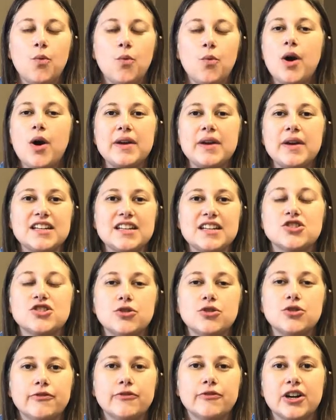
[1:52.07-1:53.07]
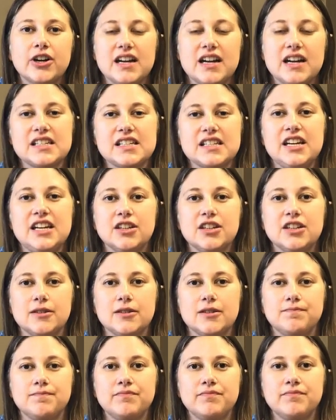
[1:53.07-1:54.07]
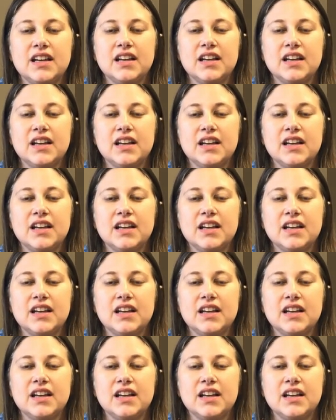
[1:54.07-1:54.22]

what we can do for God's kingdom,